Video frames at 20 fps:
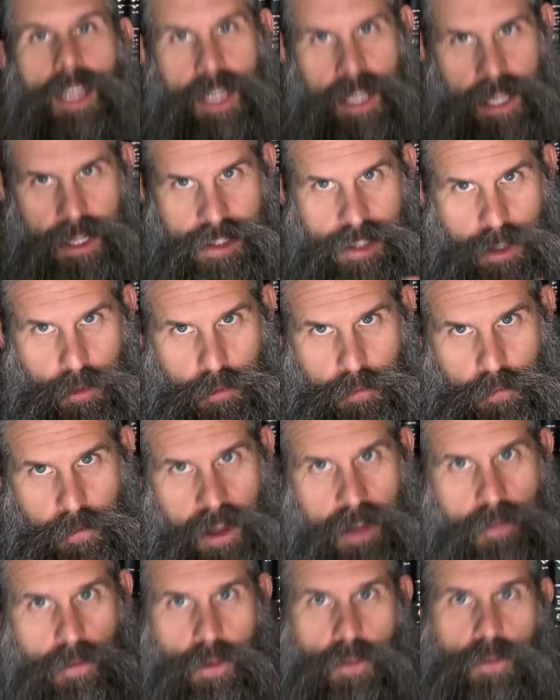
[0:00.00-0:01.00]
It's a
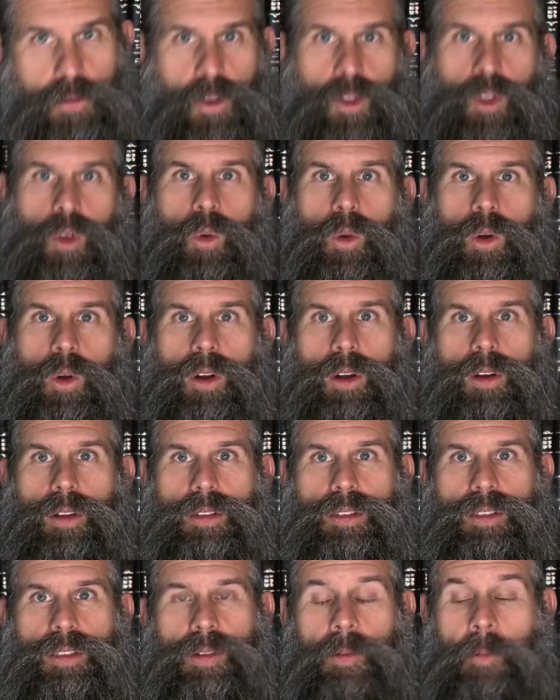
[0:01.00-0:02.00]
favor for the
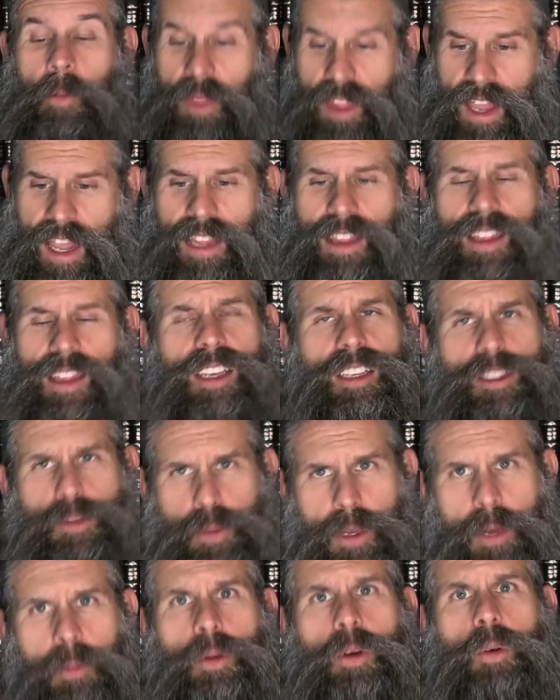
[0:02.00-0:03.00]
world. And these
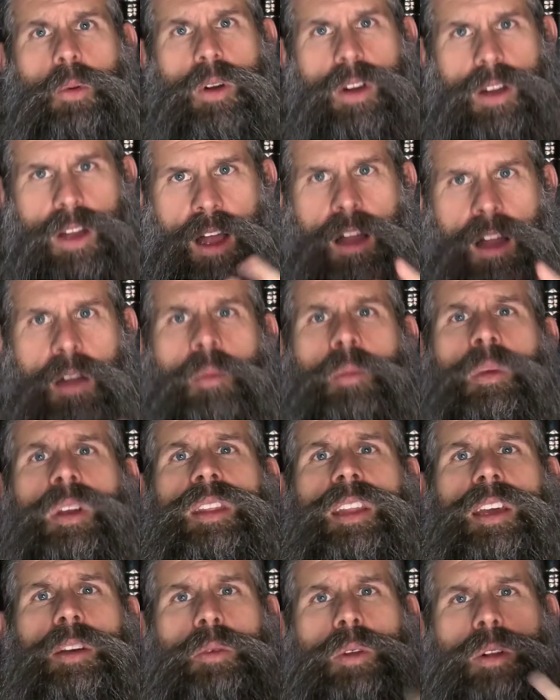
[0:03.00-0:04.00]
people will come and
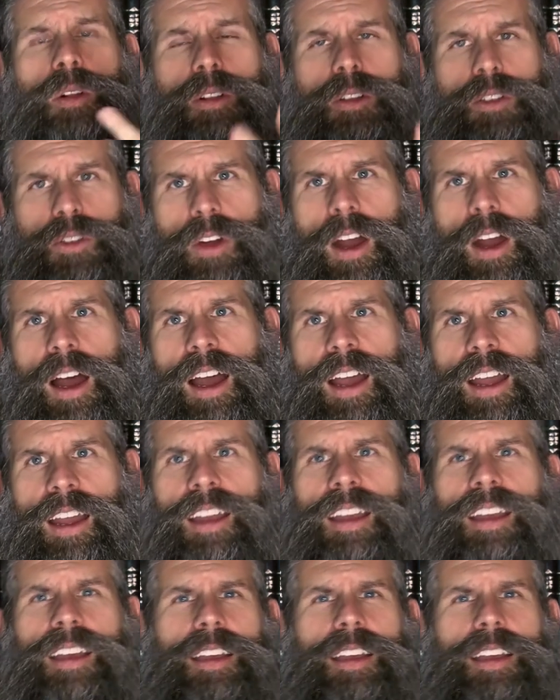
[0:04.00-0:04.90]
they will cry.